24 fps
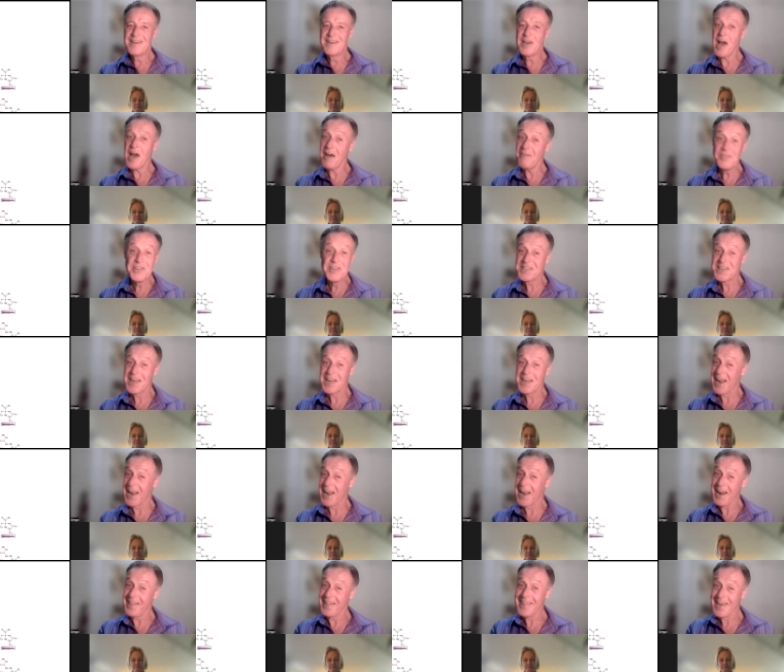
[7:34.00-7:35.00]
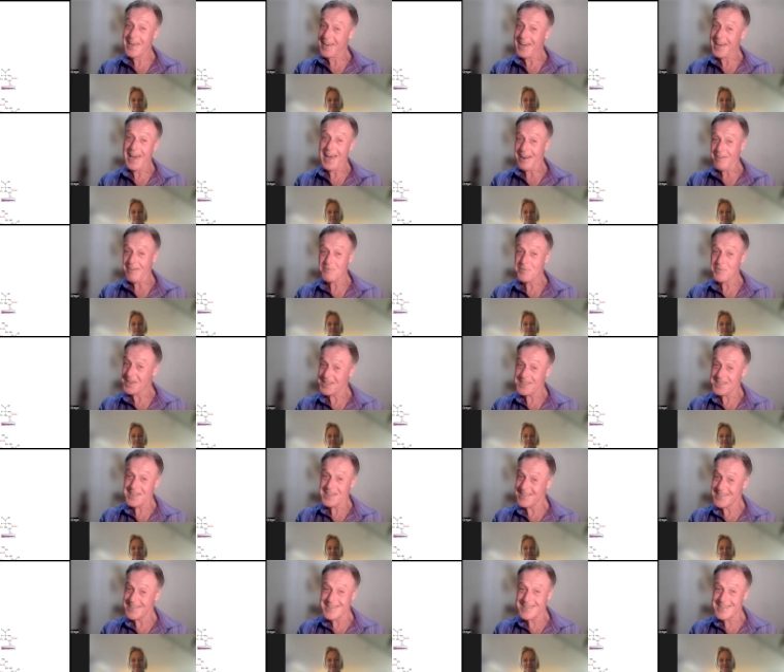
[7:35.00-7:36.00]
You haven't seen anything yet because
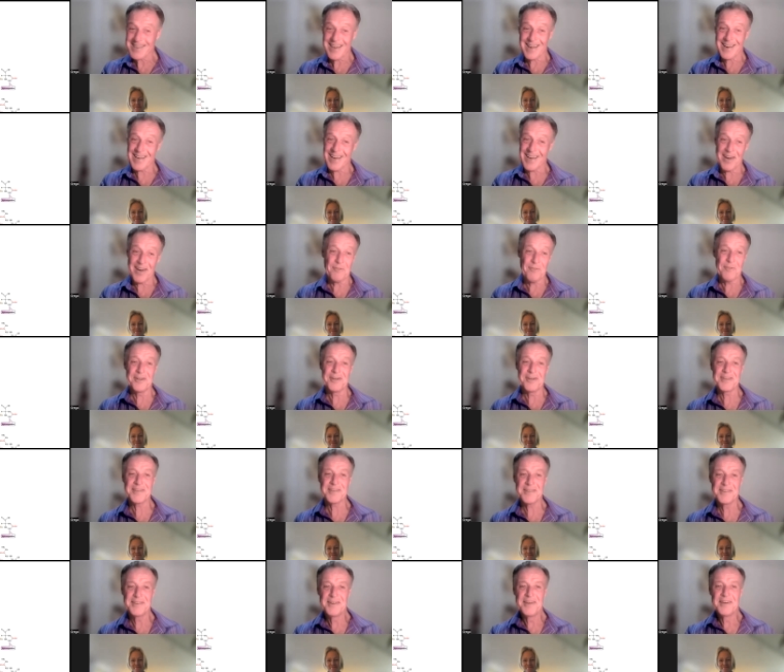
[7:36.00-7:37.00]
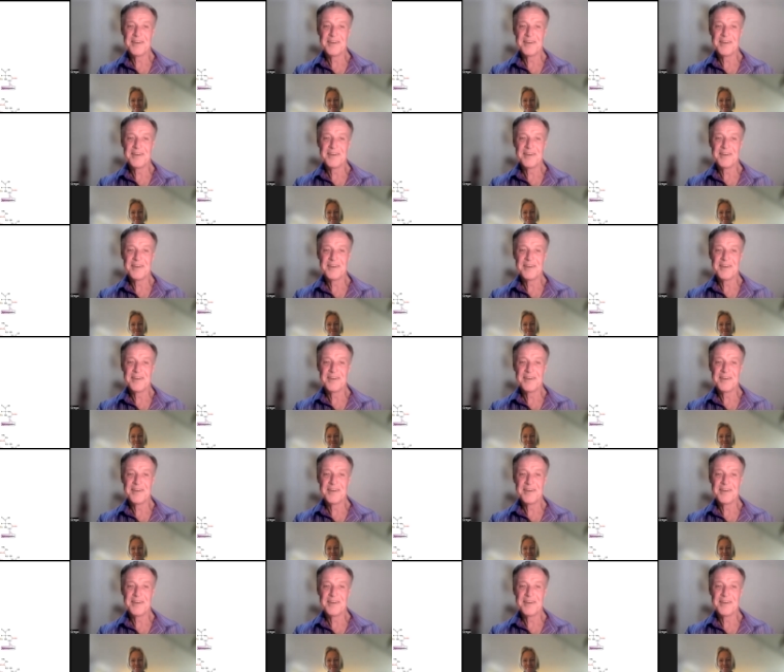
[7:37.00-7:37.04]
it's just going to get worse.